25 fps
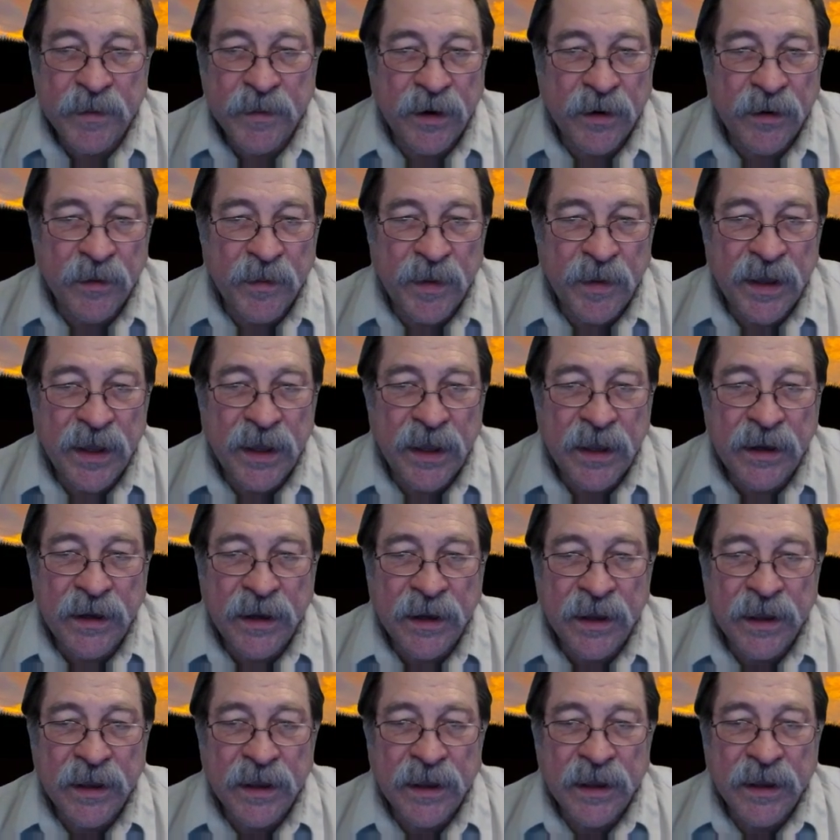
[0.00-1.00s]

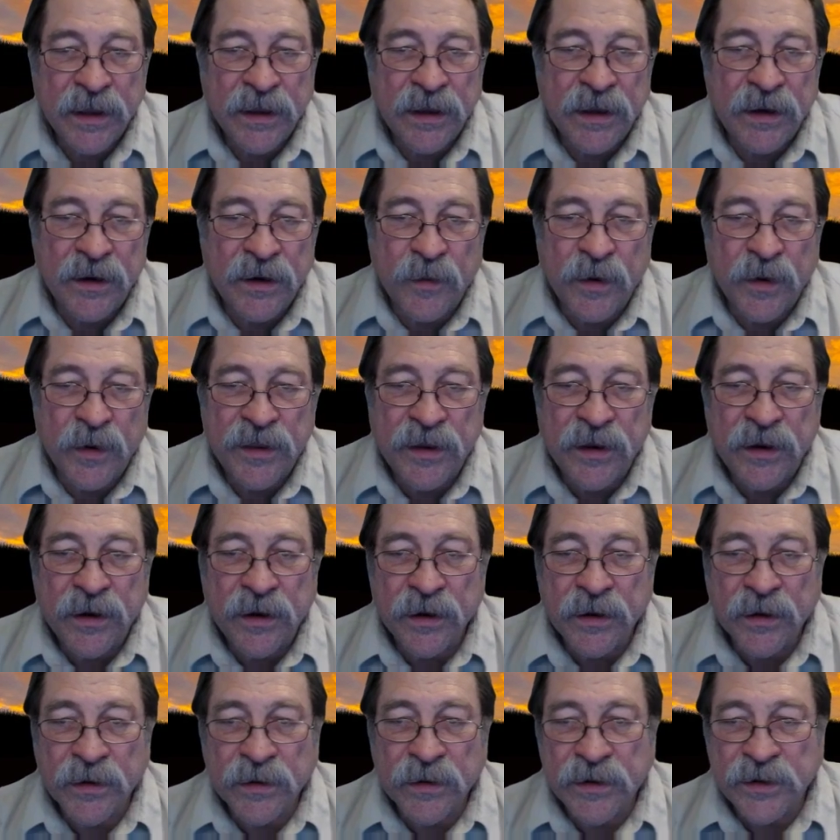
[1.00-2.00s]
whether
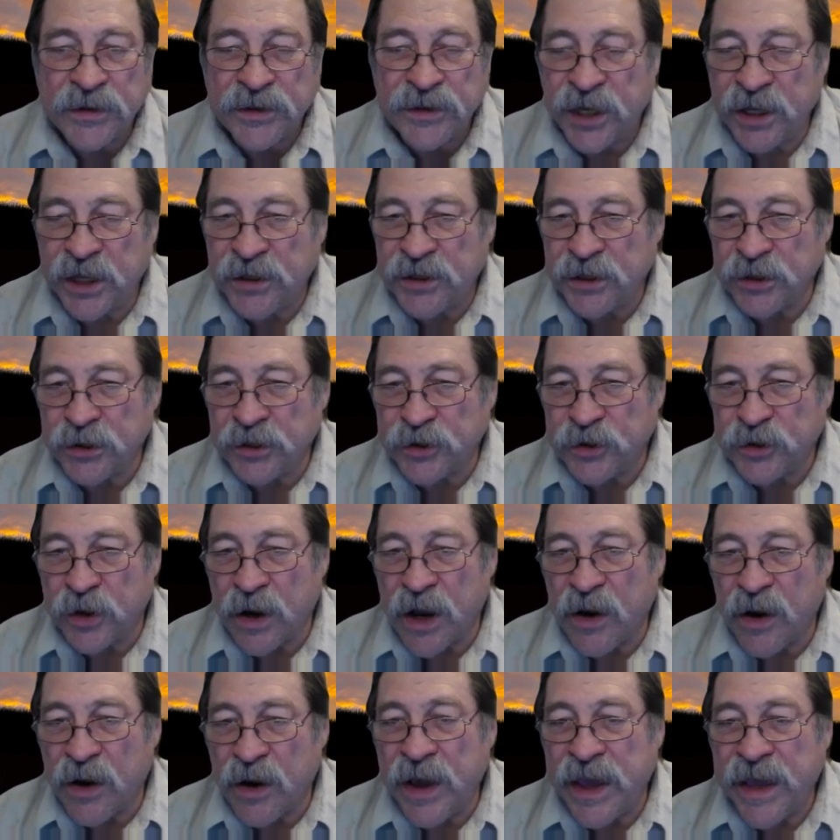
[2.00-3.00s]
you're changing your
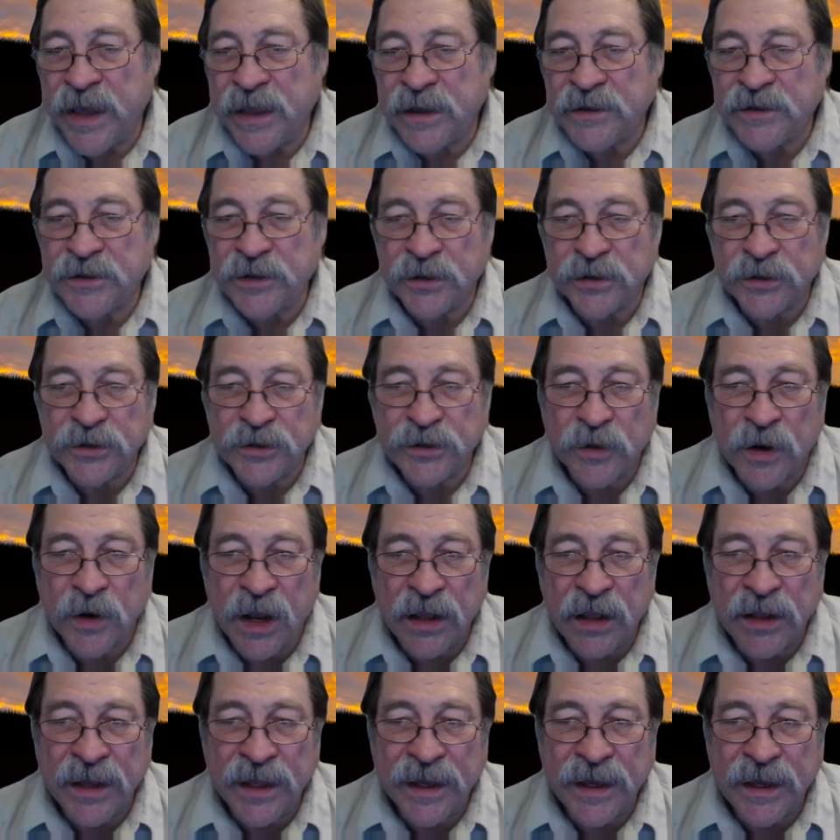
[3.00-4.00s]
draw weight, your
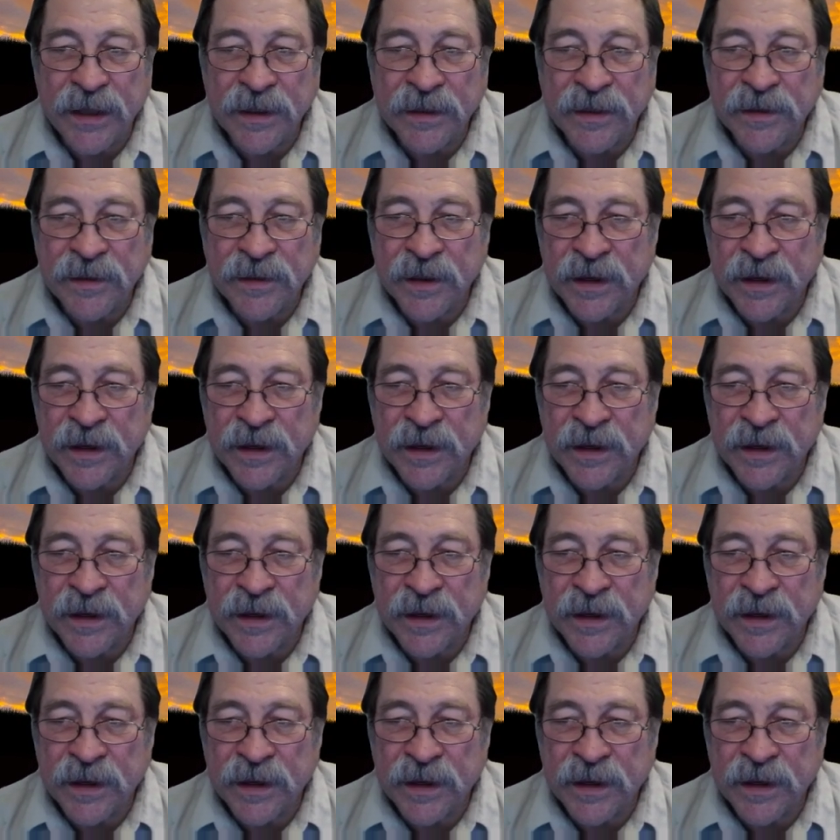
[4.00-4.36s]
draw length,